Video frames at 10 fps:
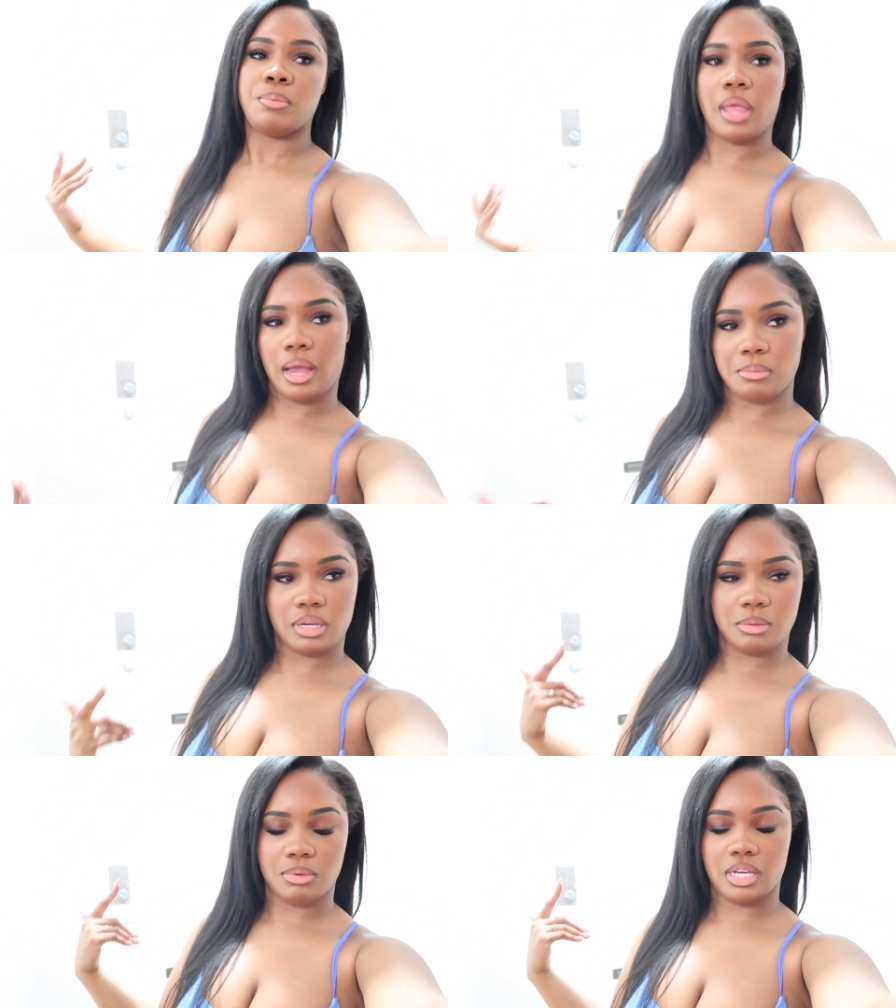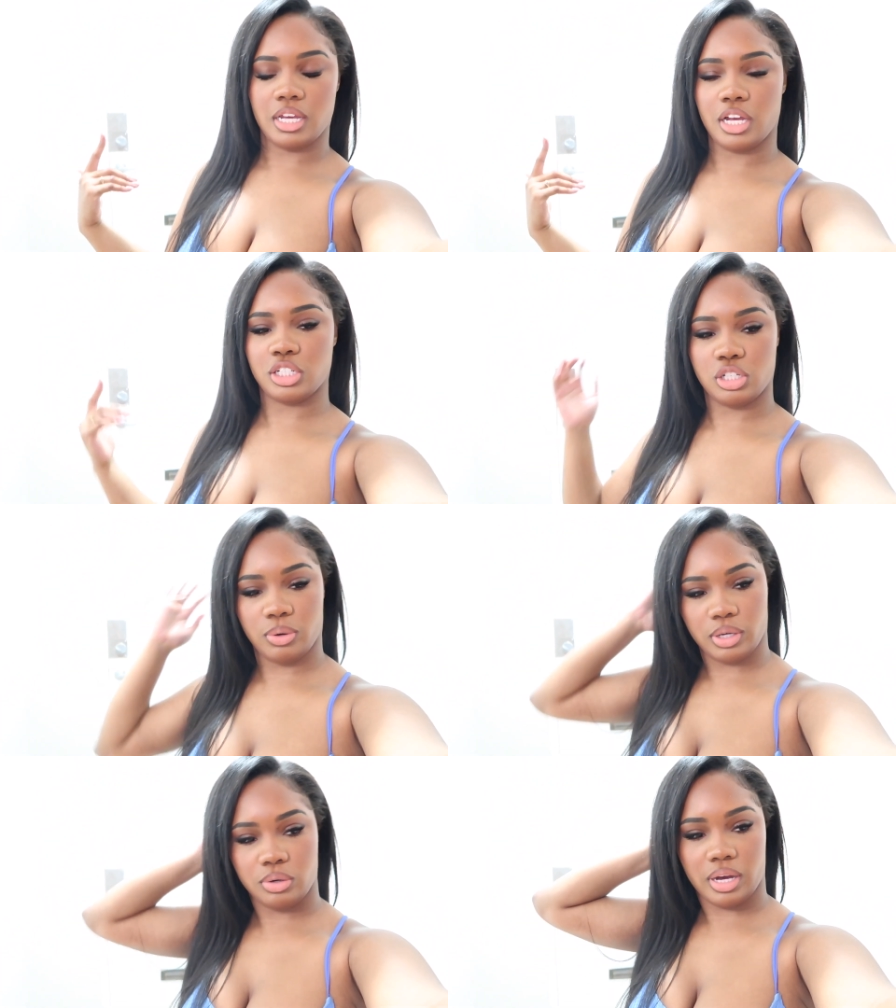I'm gonna be
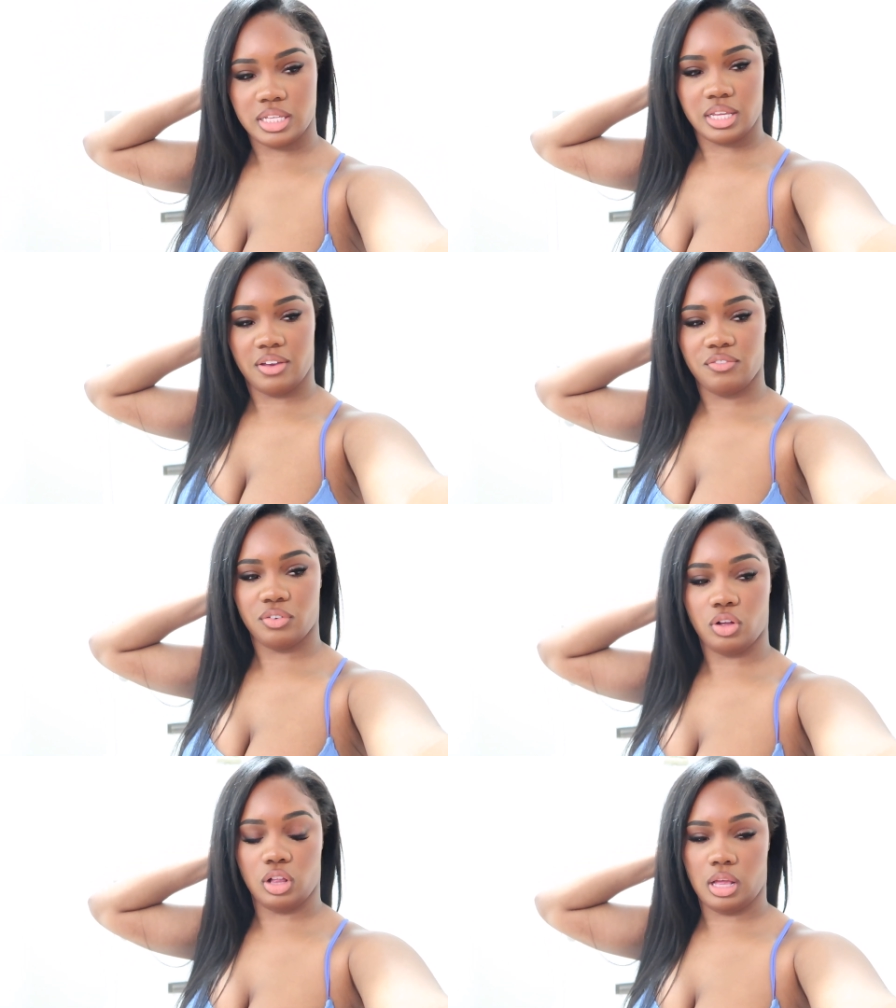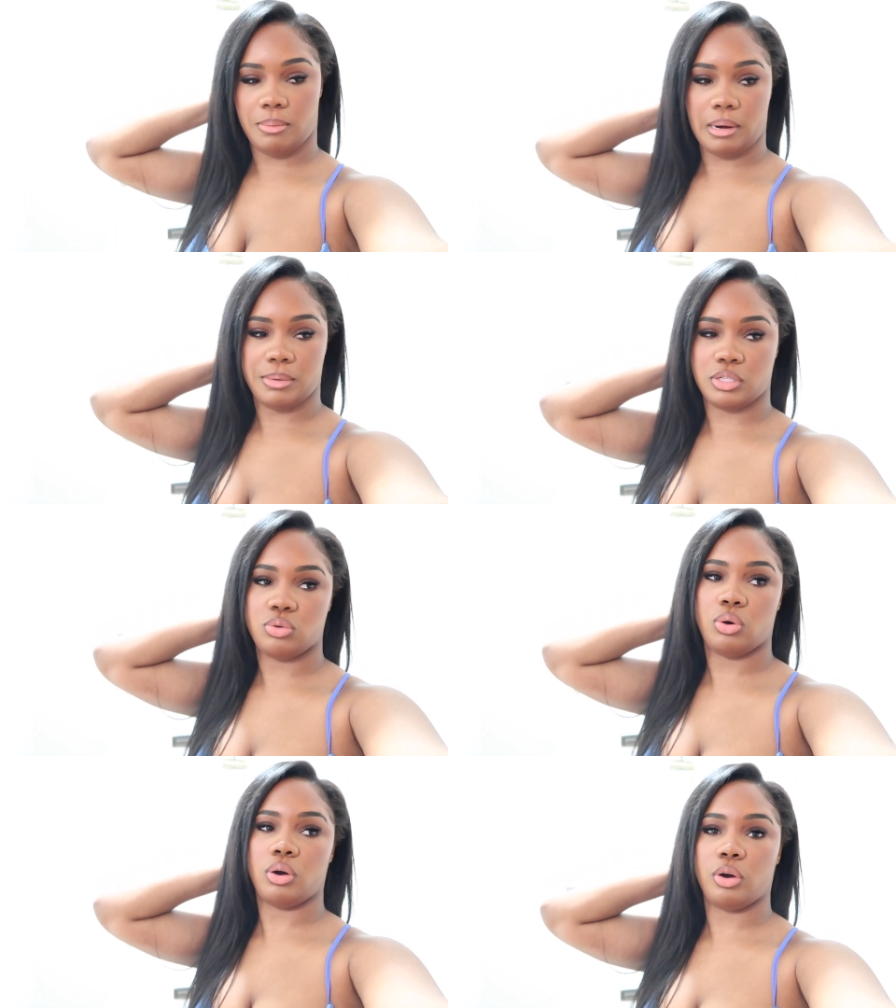showing you guys a full apartment
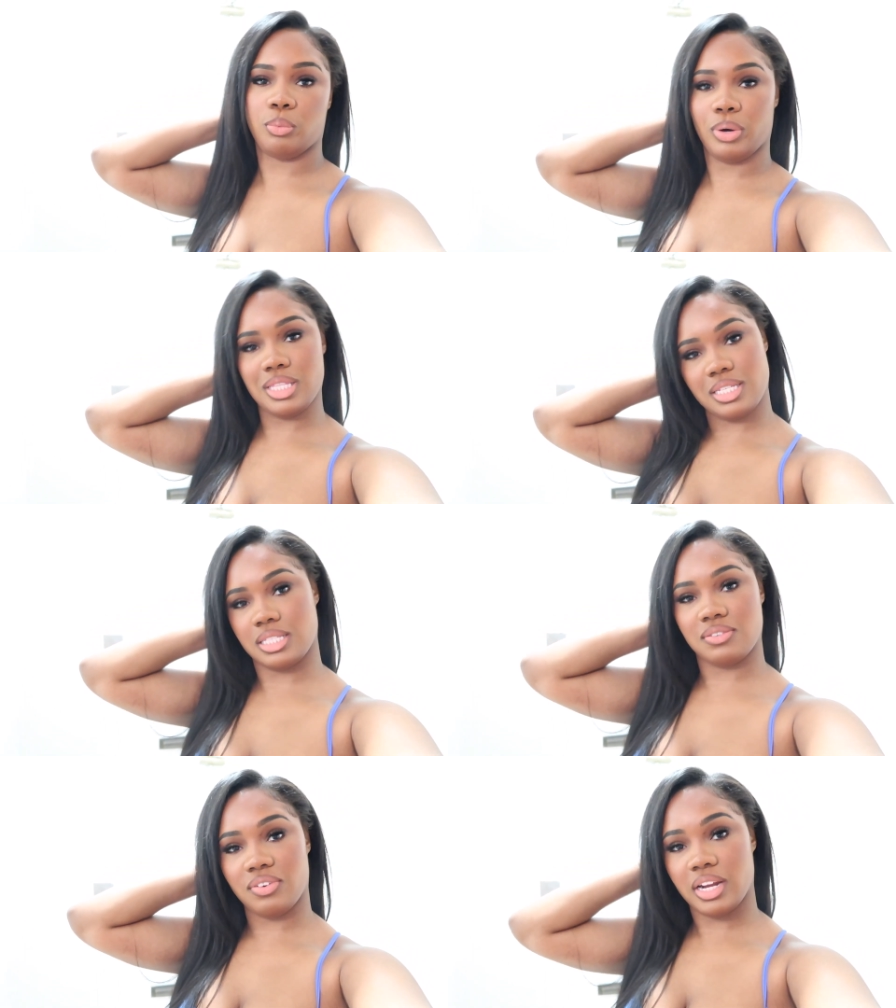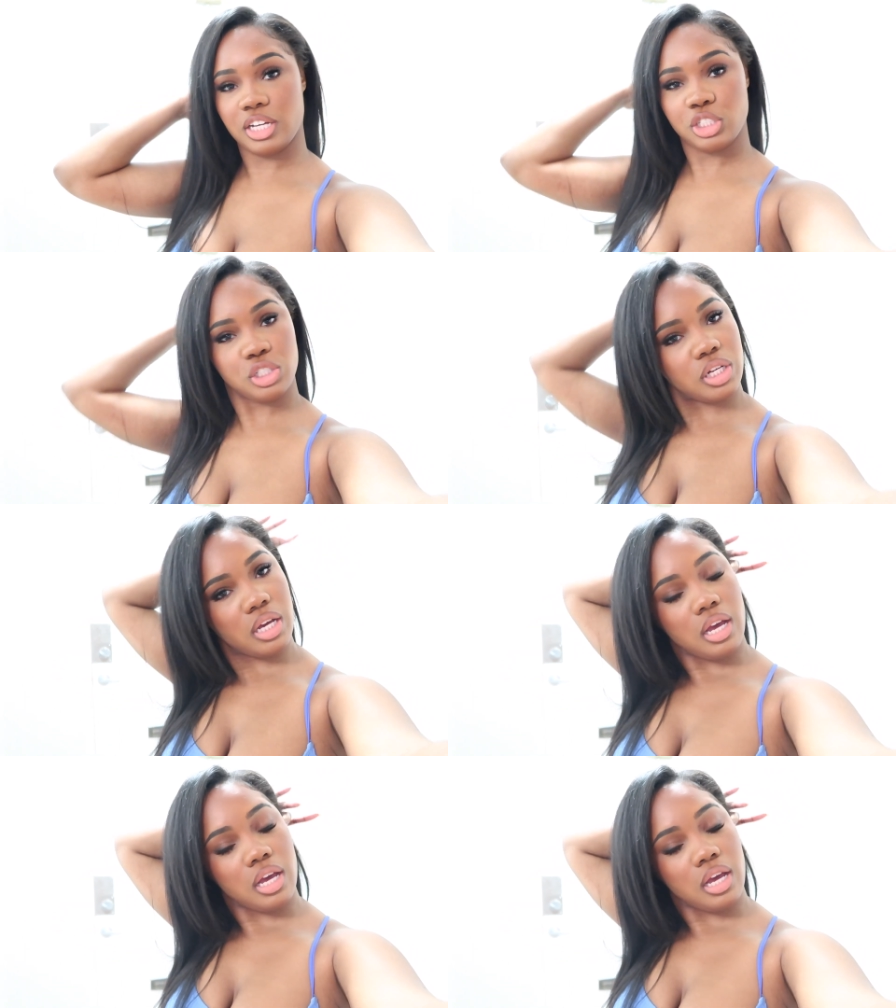tour once it's finished.